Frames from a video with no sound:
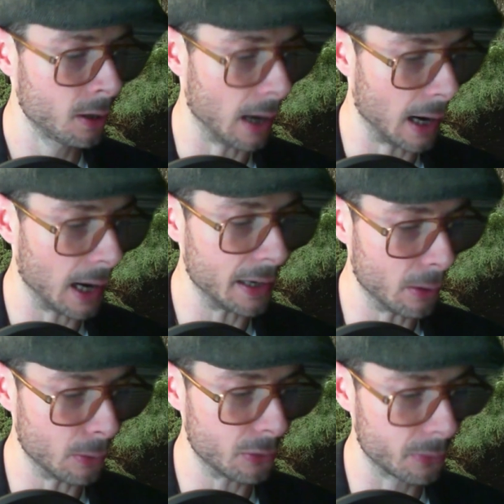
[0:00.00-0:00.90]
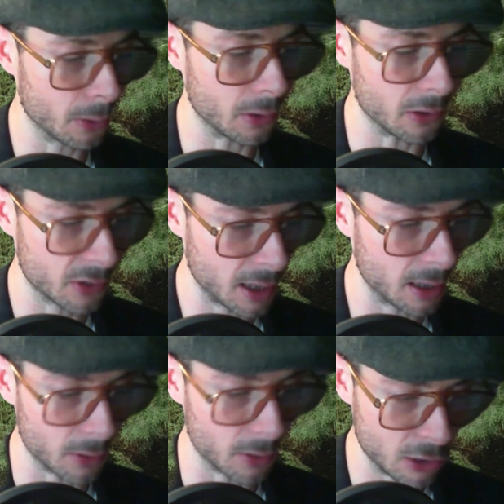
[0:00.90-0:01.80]
eye, nose, throat, and skin
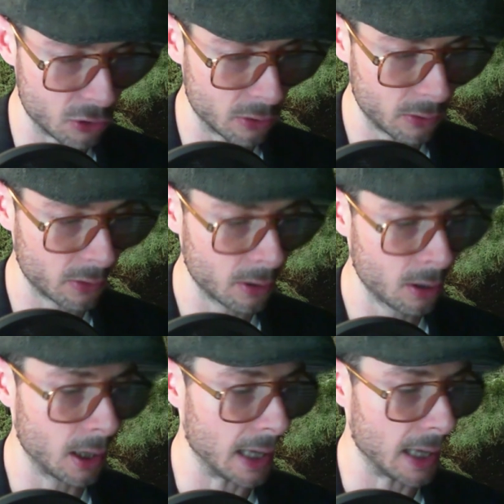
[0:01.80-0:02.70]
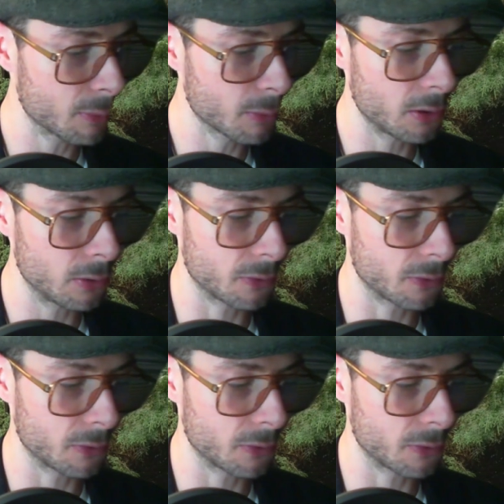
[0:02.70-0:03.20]
irritations, and even reduce